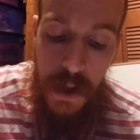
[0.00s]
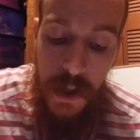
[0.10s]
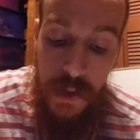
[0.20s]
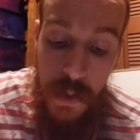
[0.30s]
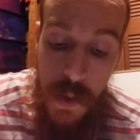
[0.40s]

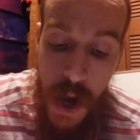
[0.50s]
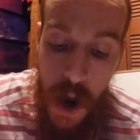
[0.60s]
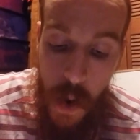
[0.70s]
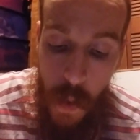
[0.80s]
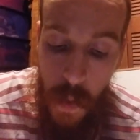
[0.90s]
do you
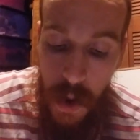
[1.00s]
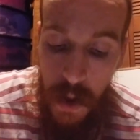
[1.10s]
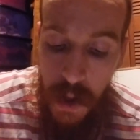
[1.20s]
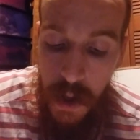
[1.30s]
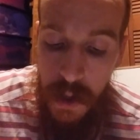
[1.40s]
know
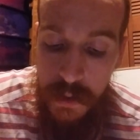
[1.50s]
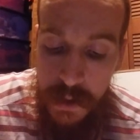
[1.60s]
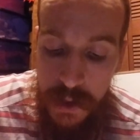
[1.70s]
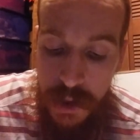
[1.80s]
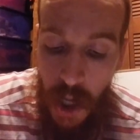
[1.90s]

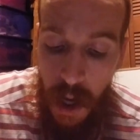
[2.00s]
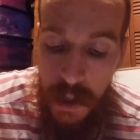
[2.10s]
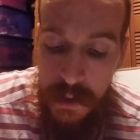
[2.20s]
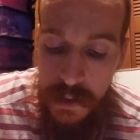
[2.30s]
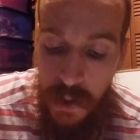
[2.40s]
the
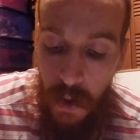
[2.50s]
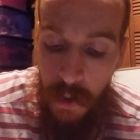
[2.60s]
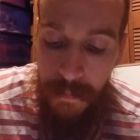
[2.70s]
Tze